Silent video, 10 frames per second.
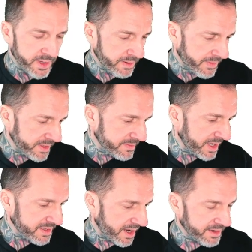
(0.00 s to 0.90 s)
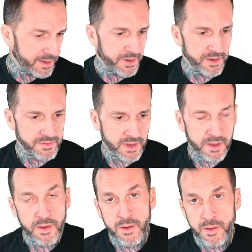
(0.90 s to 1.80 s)
And I'm not, I'm not talking about
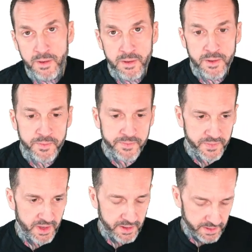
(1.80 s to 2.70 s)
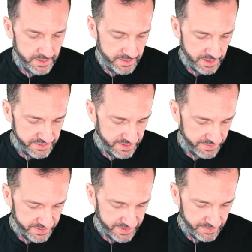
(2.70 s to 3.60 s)
uh, actually,
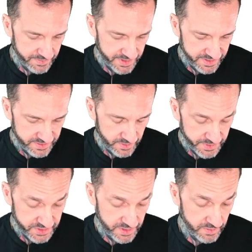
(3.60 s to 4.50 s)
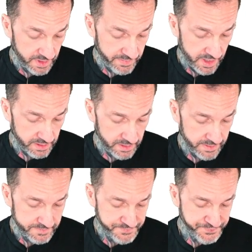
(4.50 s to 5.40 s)
that, that would be a stupid joke. I'm not gonna.